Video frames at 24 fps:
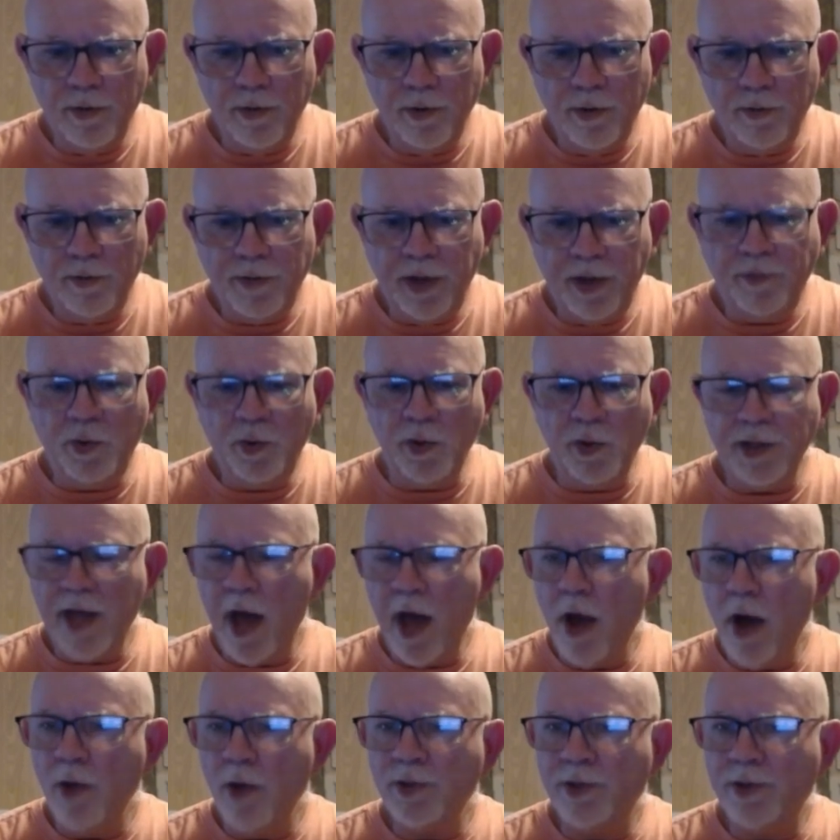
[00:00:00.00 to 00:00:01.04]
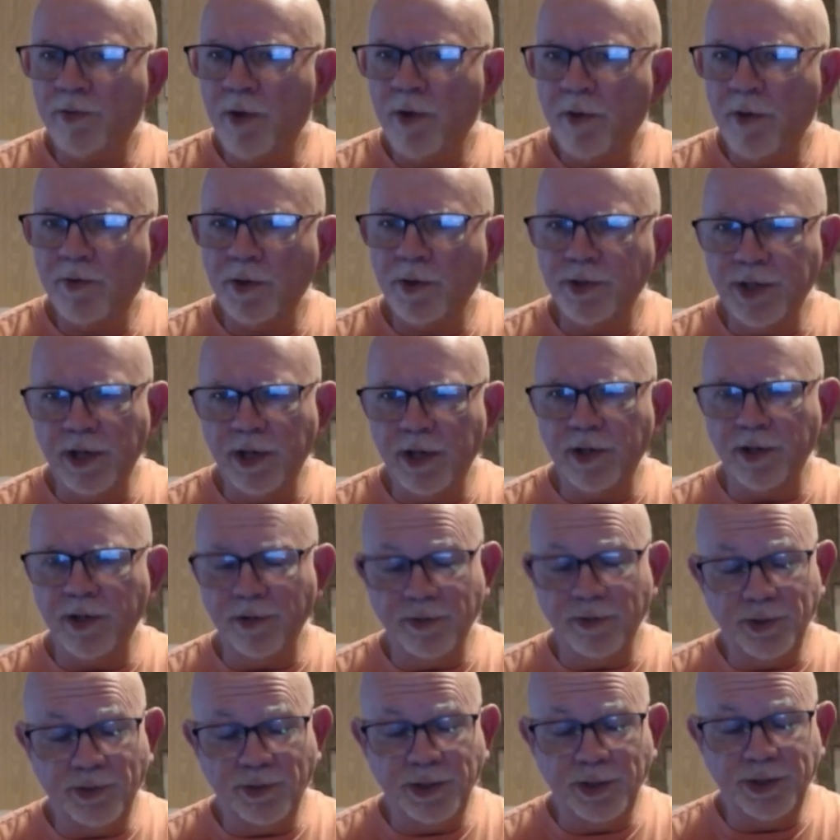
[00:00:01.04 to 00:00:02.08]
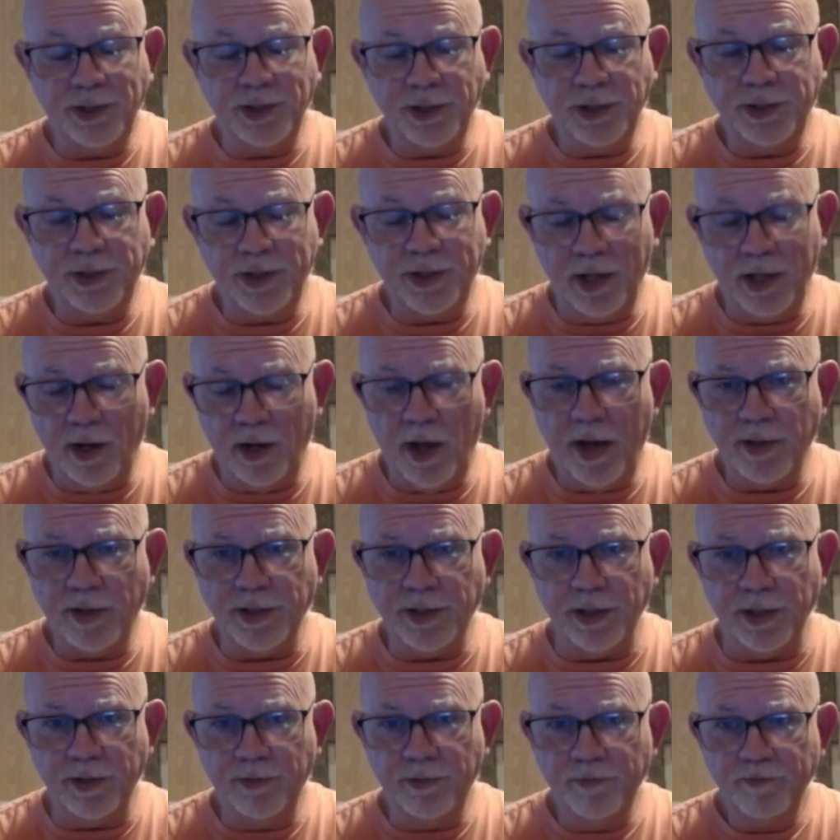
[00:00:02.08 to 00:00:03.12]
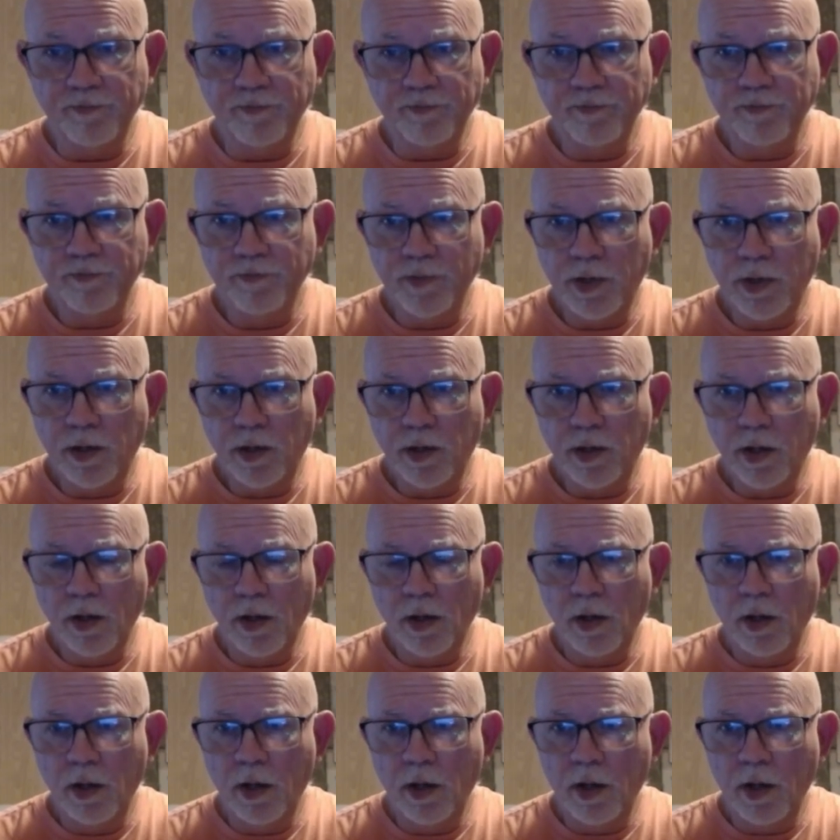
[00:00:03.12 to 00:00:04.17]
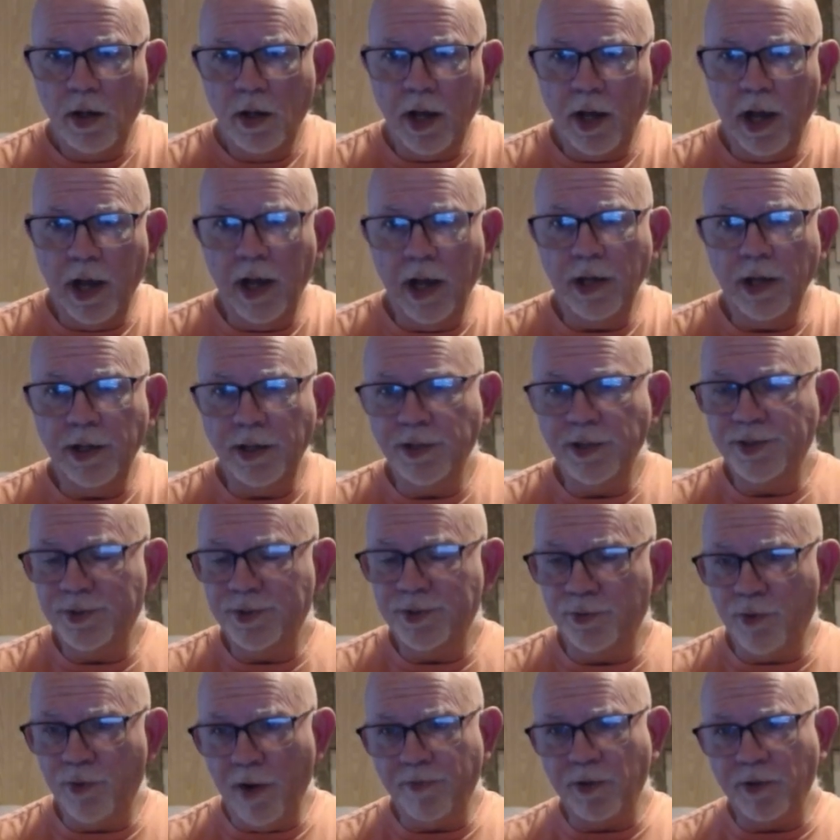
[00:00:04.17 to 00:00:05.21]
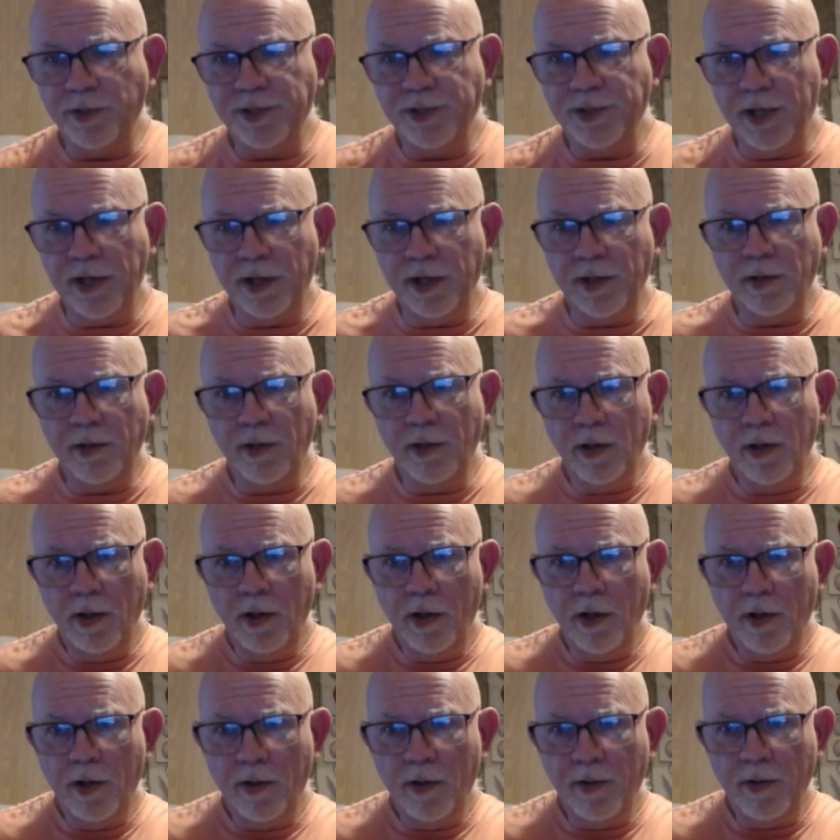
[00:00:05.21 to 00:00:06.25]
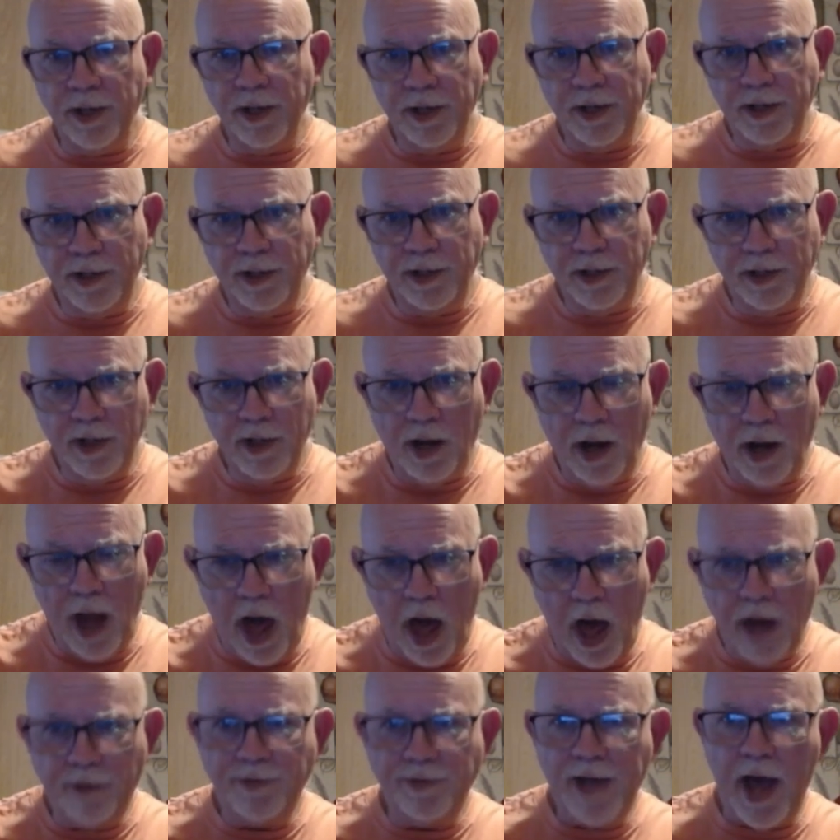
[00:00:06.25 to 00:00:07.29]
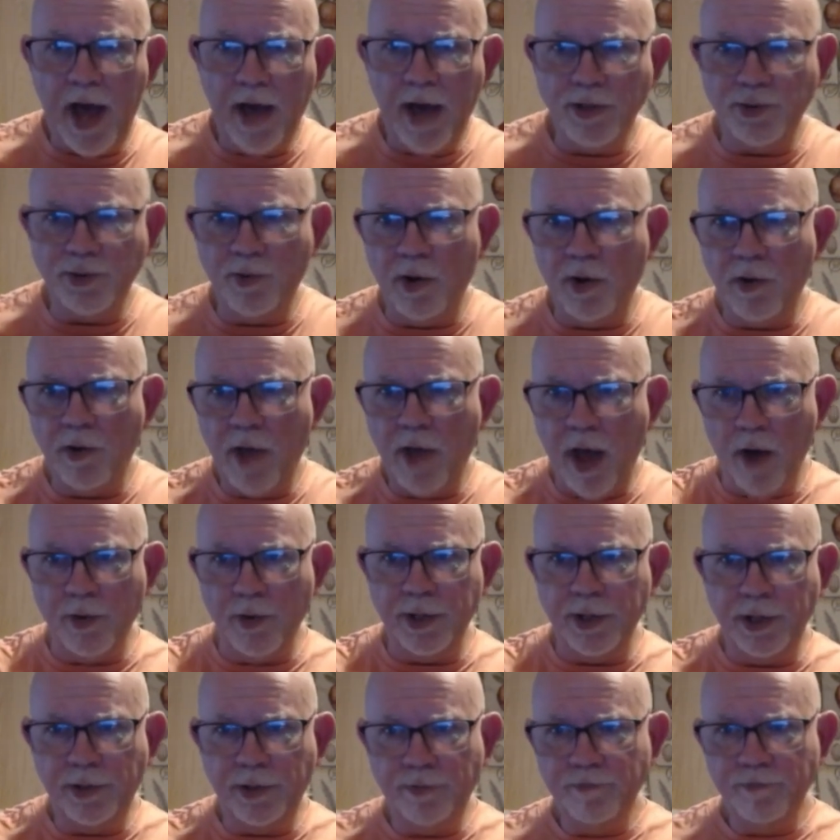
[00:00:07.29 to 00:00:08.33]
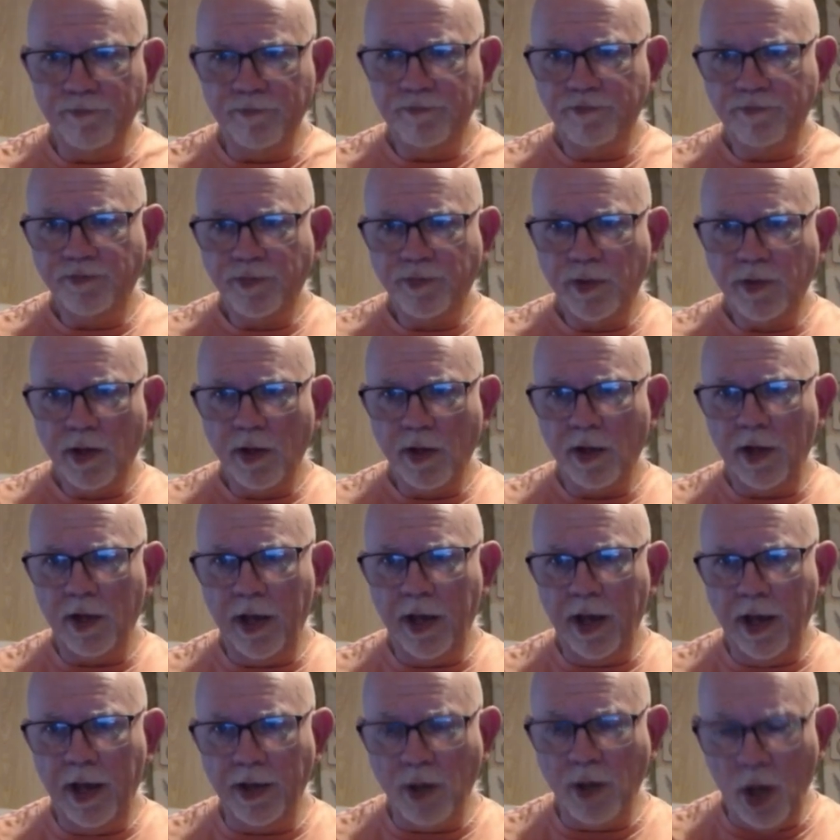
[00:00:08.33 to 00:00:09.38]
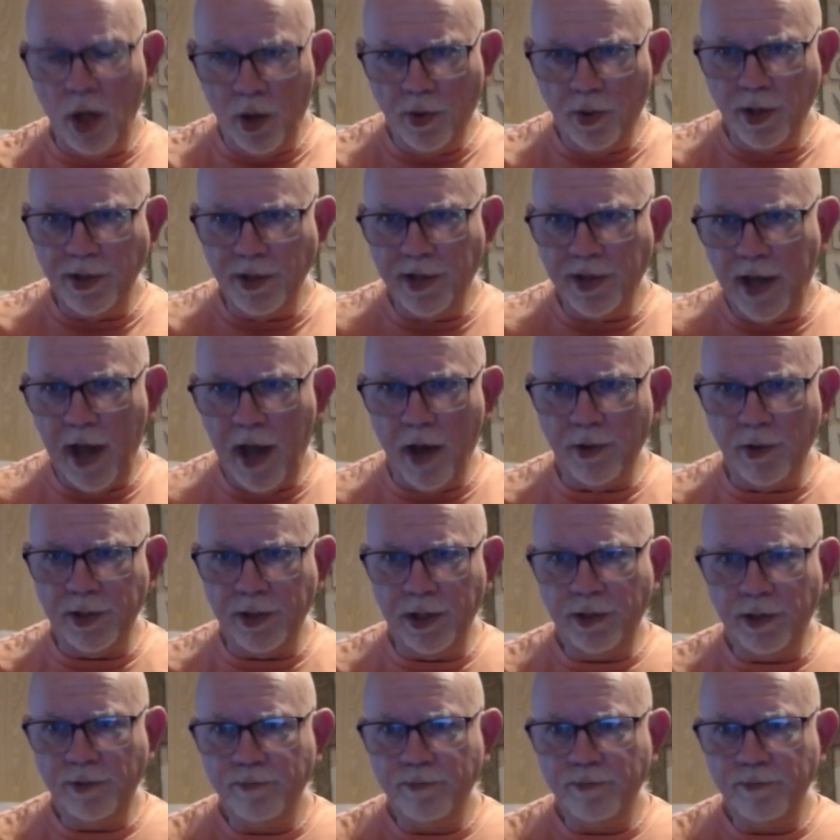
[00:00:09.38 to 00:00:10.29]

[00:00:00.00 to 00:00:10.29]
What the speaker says: people in the House of Representatives was just elected, and he's representing a lot of Tazewell County and Logan County,